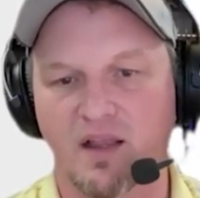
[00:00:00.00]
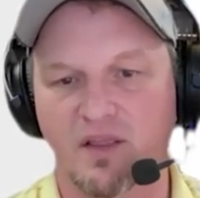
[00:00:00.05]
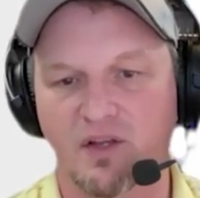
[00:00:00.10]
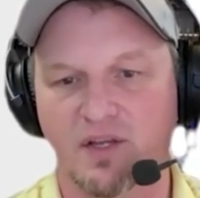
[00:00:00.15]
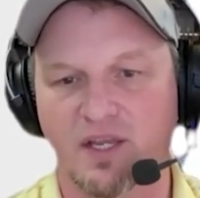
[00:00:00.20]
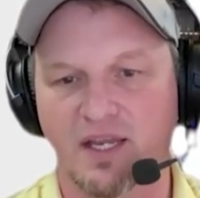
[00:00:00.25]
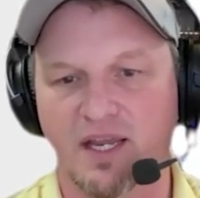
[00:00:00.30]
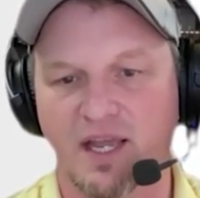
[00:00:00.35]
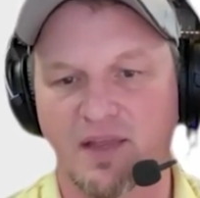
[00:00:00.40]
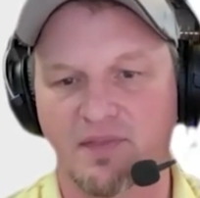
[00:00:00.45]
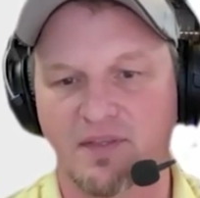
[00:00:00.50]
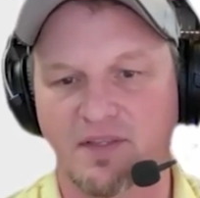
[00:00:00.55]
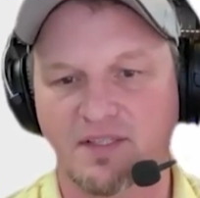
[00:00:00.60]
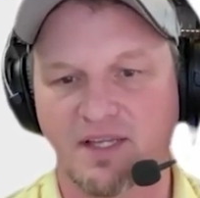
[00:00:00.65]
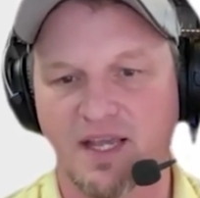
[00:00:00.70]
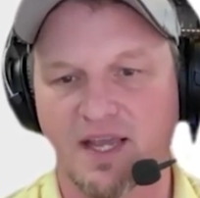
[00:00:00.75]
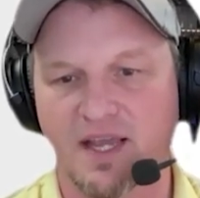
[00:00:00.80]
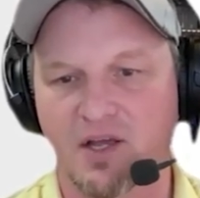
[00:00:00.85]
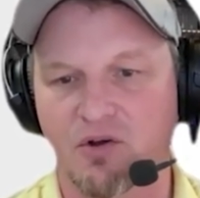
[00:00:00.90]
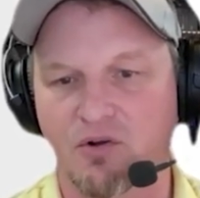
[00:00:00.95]
looking at the
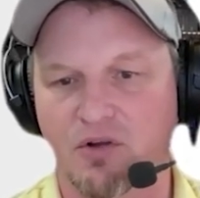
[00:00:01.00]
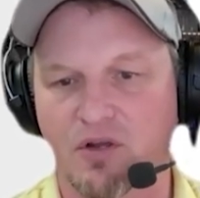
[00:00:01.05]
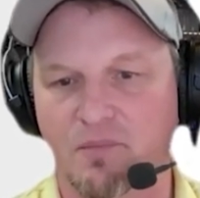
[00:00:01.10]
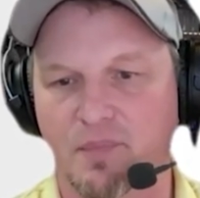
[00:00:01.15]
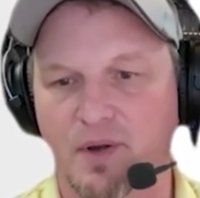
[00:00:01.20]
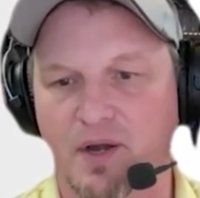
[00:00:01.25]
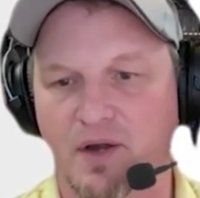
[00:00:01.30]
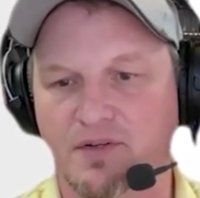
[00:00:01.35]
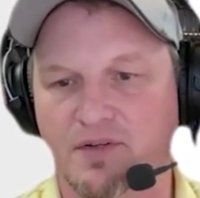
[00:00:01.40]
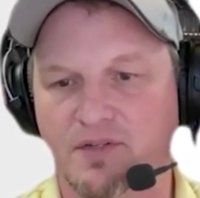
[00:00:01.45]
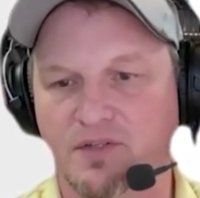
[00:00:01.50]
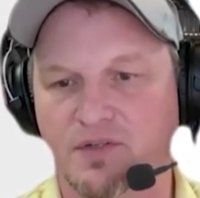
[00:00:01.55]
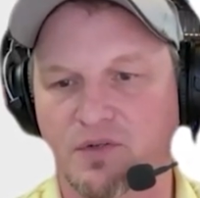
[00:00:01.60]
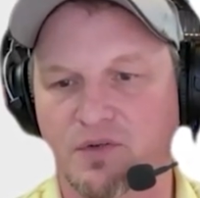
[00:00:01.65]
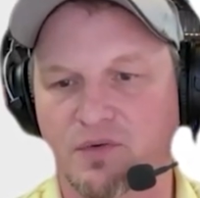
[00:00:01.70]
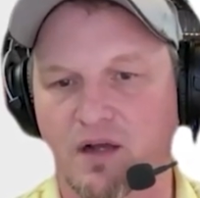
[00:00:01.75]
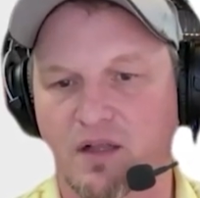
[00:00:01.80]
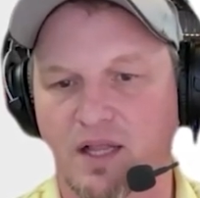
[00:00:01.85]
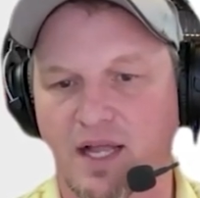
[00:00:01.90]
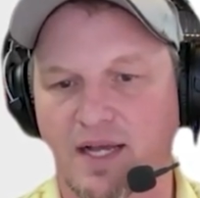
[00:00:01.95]
scale compared
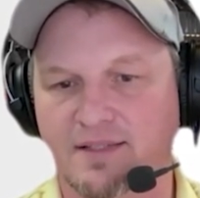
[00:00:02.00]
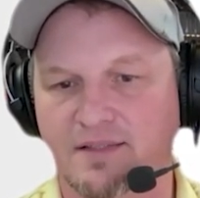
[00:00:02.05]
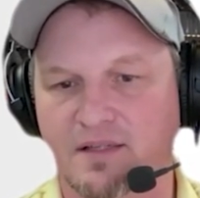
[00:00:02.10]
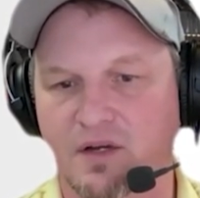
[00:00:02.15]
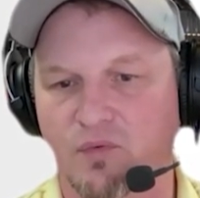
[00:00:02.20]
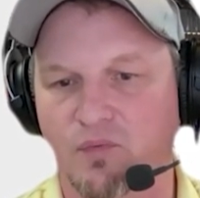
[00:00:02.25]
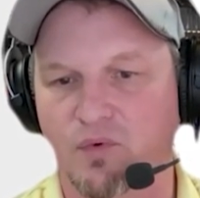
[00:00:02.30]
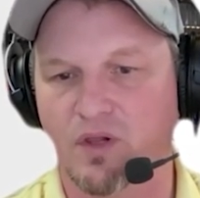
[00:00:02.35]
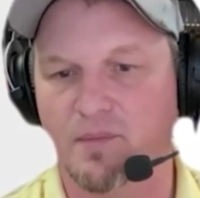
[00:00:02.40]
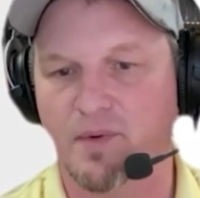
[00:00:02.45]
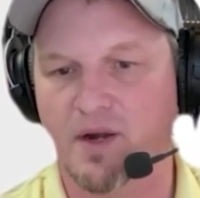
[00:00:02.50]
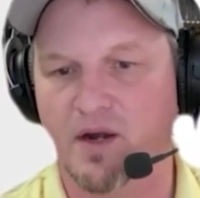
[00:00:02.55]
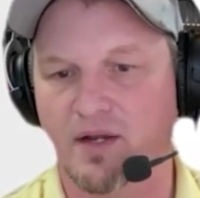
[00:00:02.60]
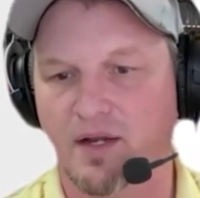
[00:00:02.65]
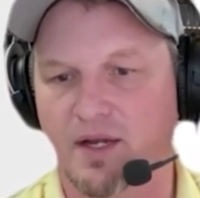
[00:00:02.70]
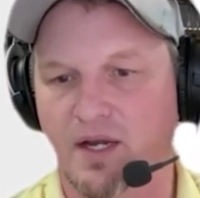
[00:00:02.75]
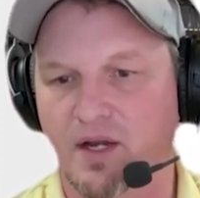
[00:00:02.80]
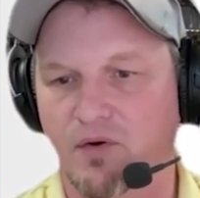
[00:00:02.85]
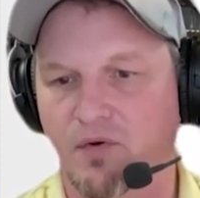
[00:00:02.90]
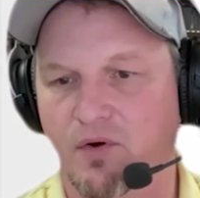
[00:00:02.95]
to classic Real
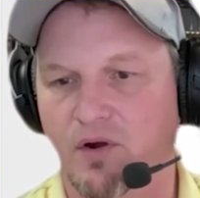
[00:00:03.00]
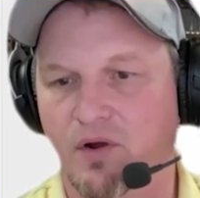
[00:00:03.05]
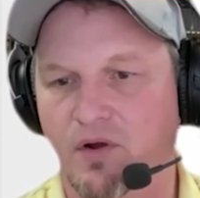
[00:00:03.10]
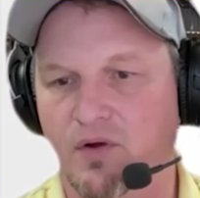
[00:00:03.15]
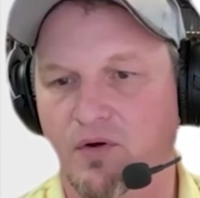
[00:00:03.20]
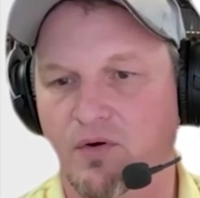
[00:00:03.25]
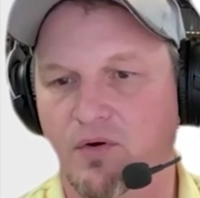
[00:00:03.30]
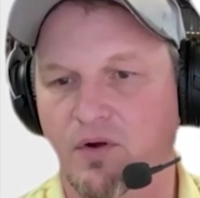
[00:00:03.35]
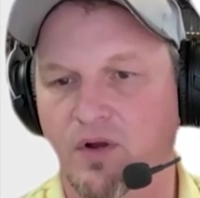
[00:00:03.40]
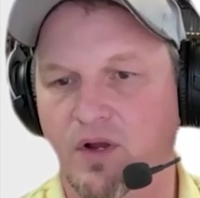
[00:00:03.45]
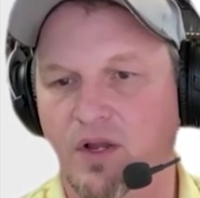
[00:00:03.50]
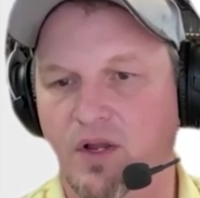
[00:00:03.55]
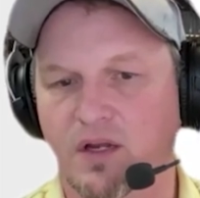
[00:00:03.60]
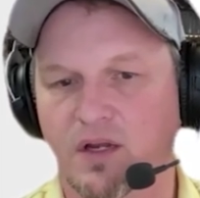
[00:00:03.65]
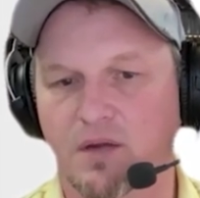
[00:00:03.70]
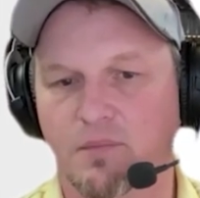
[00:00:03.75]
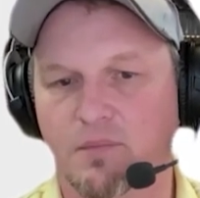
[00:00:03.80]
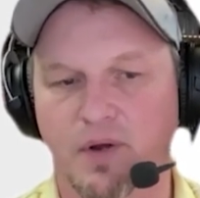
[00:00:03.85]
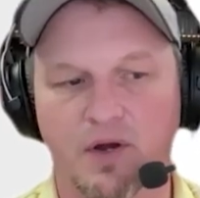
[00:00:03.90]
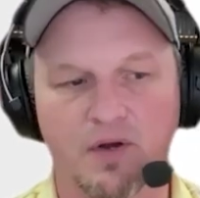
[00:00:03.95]
American Hero,
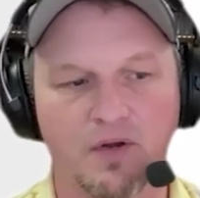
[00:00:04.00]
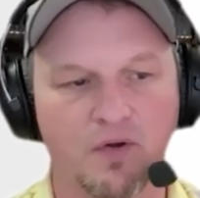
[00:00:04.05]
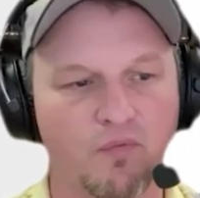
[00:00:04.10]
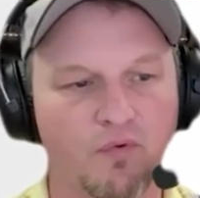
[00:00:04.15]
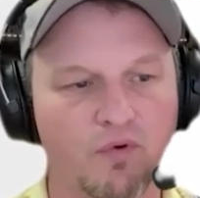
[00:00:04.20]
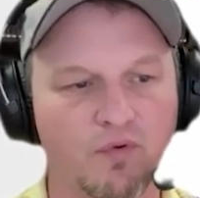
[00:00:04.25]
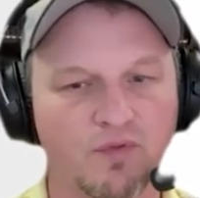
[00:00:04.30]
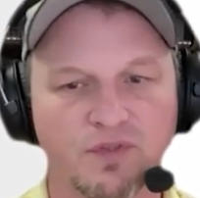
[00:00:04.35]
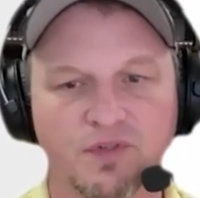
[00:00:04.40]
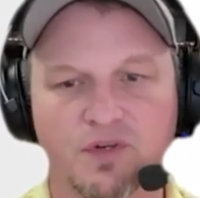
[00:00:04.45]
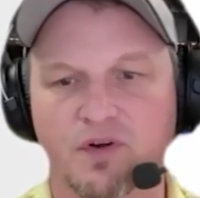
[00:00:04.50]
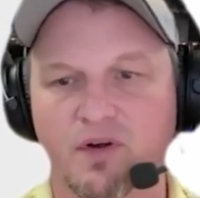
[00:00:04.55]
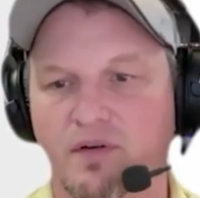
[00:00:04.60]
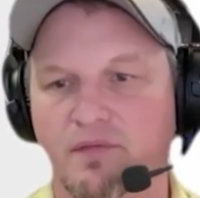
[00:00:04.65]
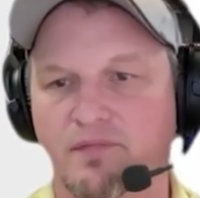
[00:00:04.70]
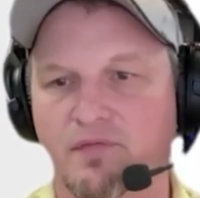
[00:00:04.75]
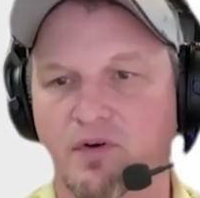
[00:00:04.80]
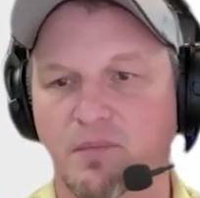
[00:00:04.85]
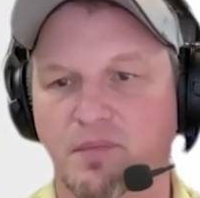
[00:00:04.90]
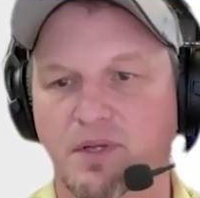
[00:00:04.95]
compared to
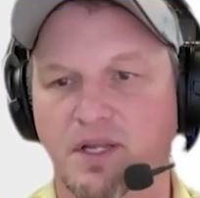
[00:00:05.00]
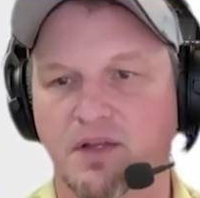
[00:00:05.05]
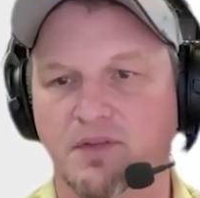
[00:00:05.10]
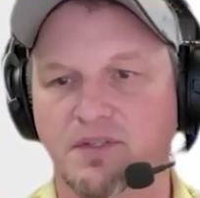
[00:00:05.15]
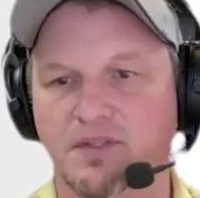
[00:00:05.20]
Rooster from Delta